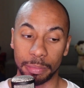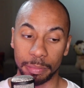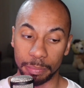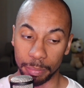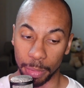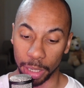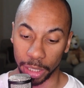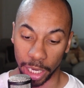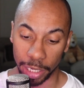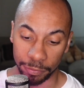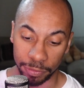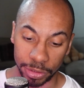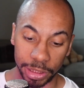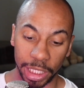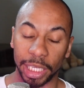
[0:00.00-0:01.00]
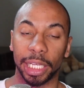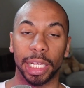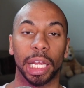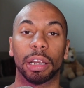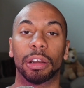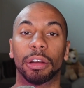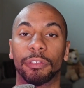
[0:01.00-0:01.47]
my life is taken
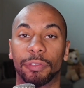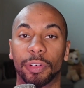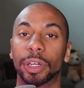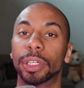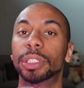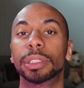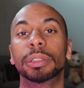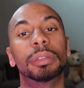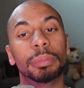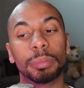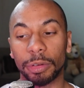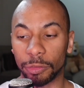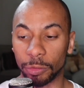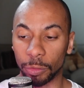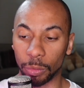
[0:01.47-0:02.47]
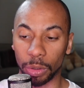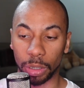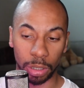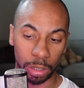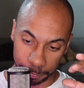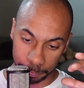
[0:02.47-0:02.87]
care of first before